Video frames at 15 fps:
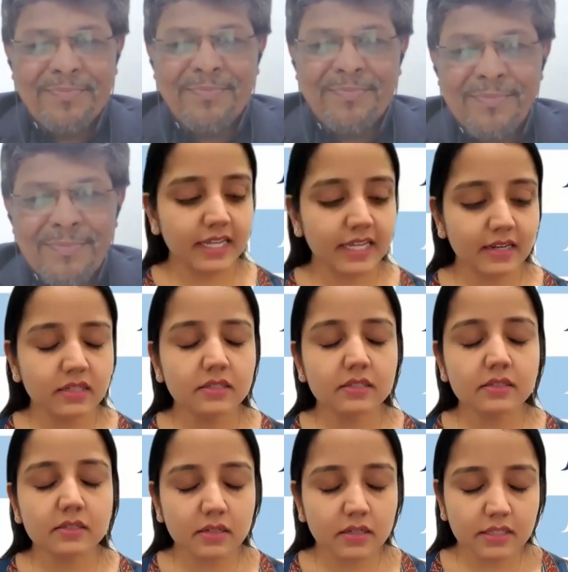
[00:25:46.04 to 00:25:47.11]
So tell
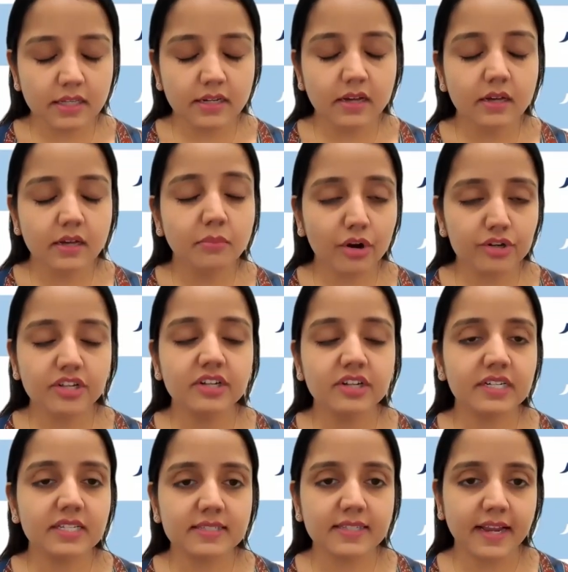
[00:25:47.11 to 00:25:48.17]
us, there are
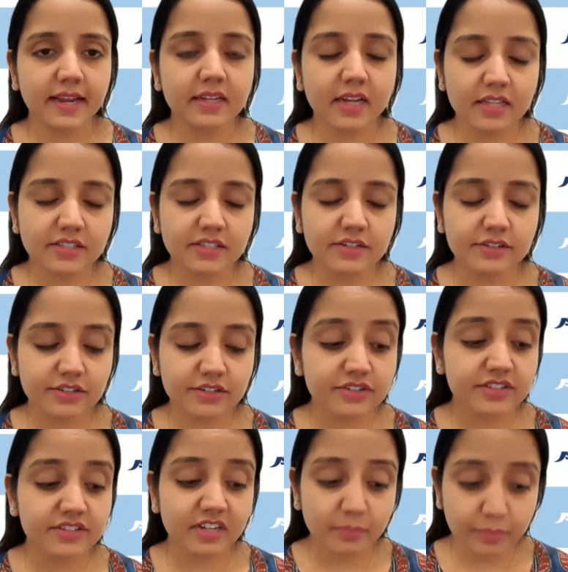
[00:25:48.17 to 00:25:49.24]
modular design
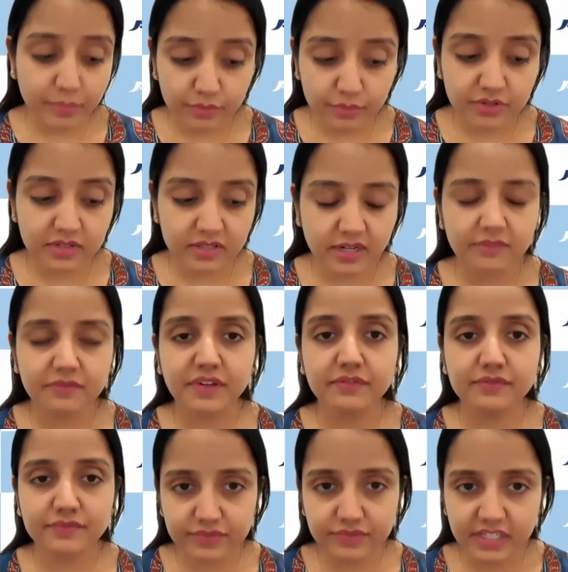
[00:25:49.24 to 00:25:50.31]
considerations and approaches that
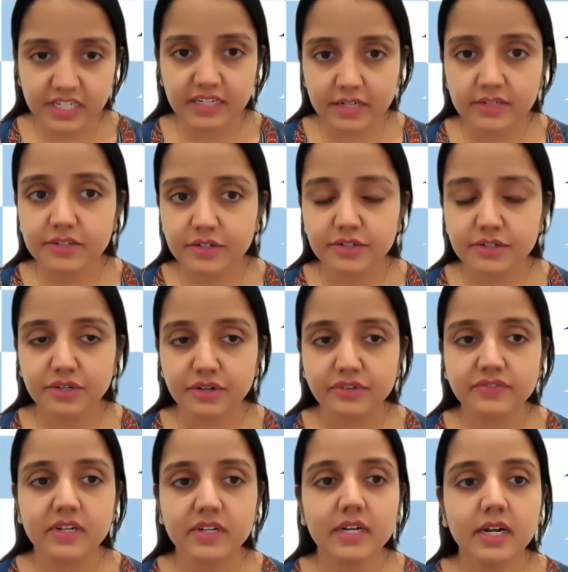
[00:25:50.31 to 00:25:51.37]
we've seen and heard
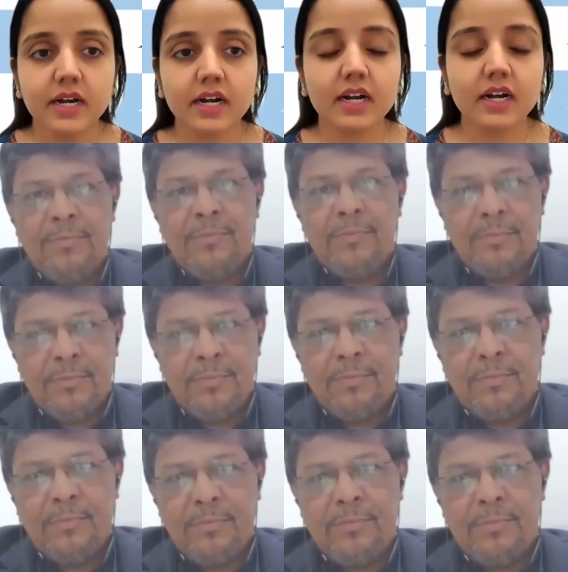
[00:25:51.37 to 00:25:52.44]
of. Can you
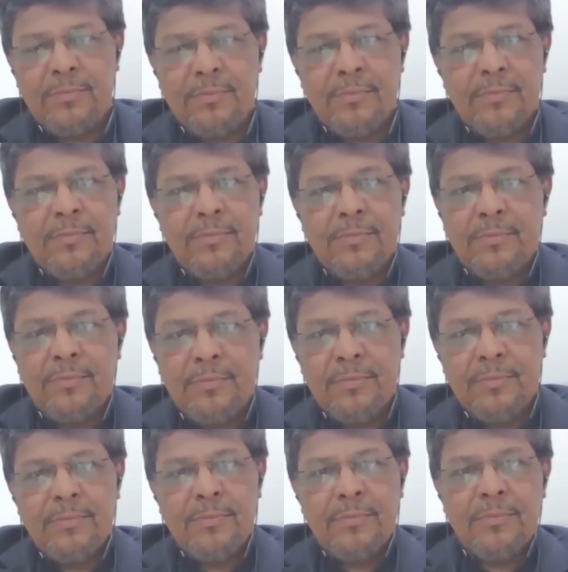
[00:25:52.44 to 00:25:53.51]
tell our attendees how
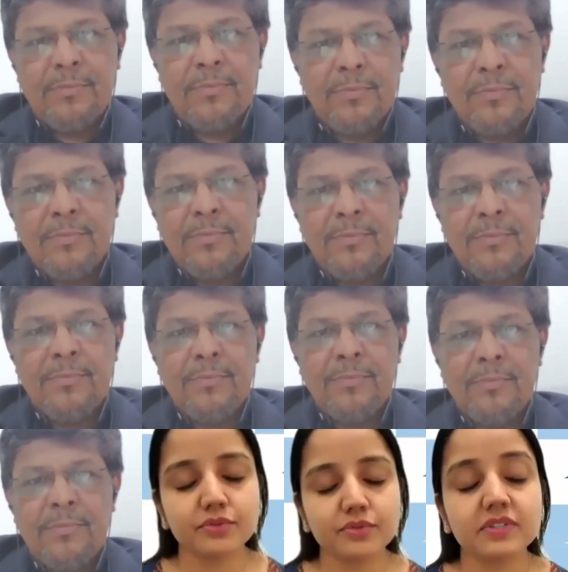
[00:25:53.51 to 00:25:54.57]
can these modular design
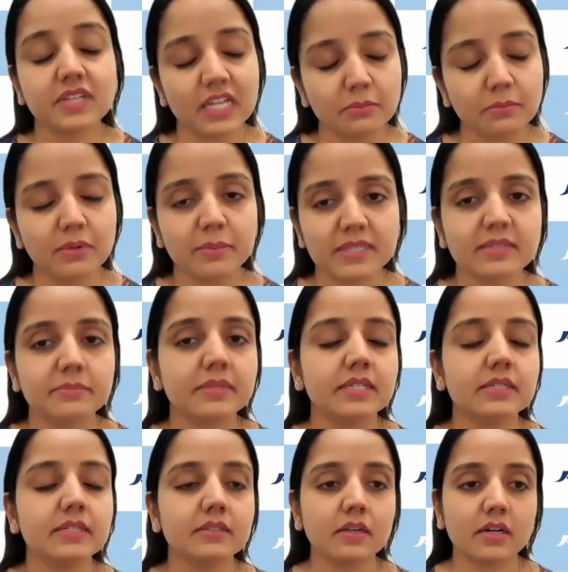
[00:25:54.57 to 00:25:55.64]
approaches help
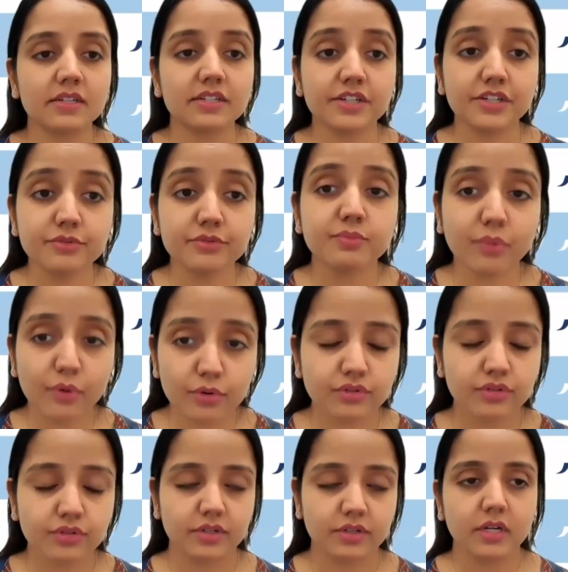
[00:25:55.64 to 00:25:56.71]
MSMEs reduce
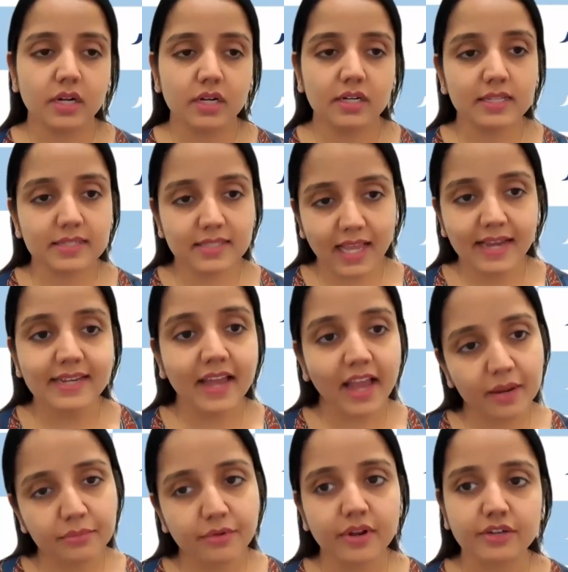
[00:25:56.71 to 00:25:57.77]
both design
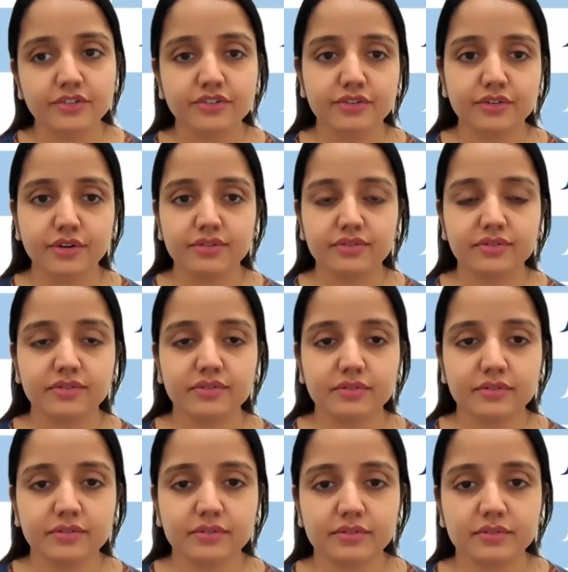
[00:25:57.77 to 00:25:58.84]
and production
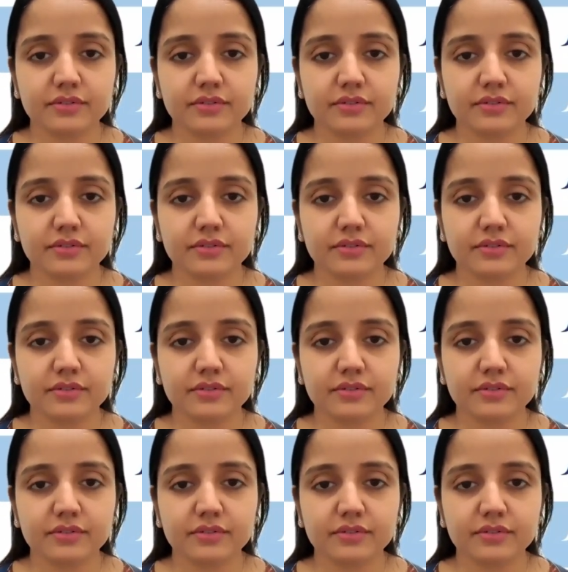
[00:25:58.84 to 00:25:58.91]
costs?